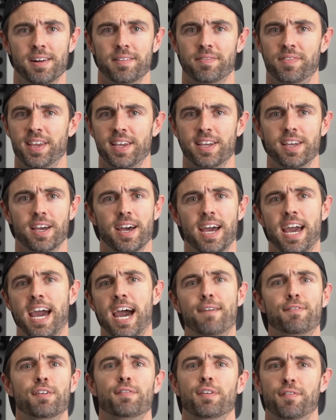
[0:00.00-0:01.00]
Think
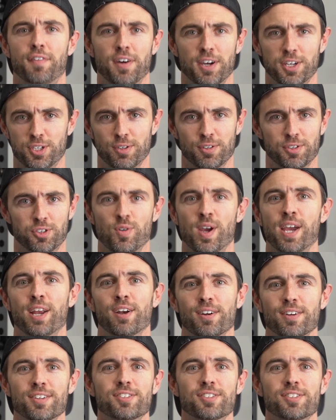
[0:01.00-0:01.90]
half of a functional trainer.